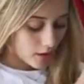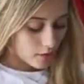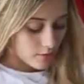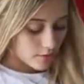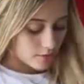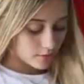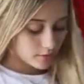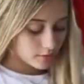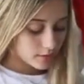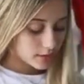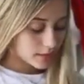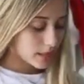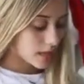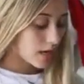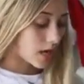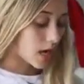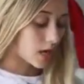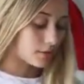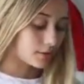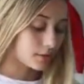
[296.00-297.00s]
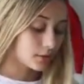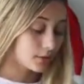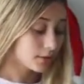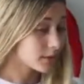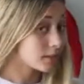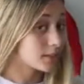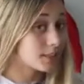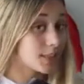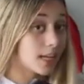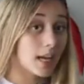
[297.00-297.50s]
that on, see how it
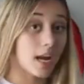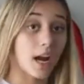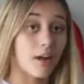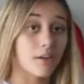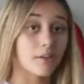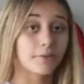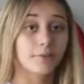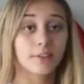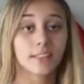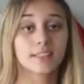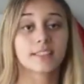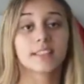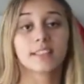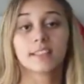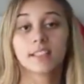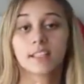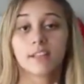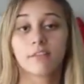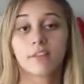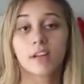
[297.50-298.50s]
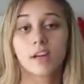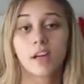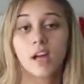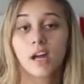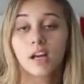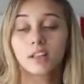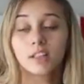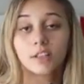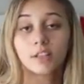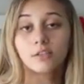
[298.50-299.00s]
looks, see how it fits, and give it
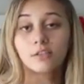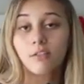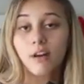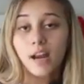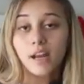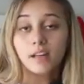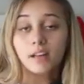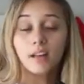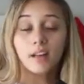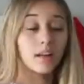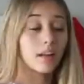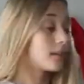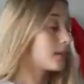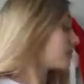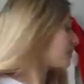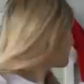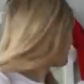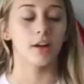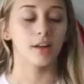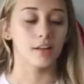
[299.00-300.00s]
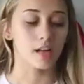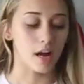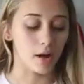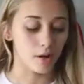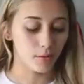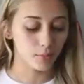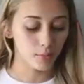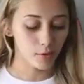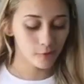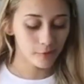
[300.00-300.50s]
a little rating. Okay,
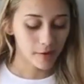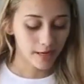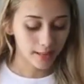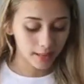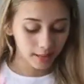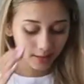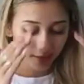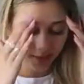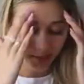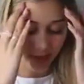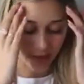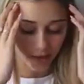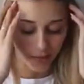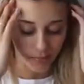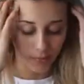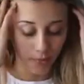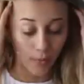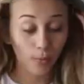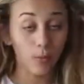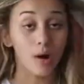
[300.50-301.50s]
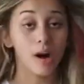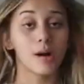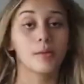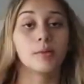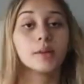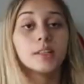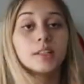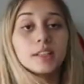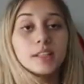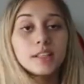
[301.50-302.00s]
I'll move back in a second, but while
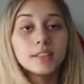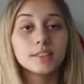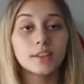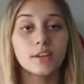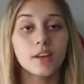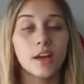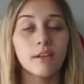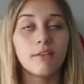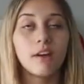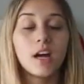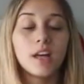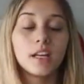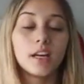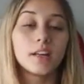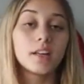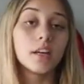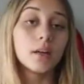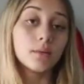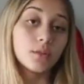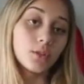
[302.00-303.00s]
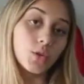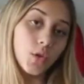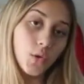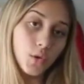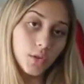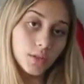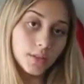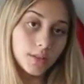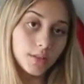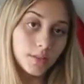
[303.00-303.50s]
putting these on, I found out they were
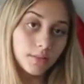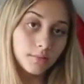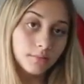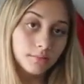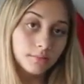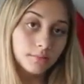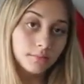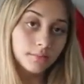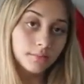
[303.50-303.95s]
shorts.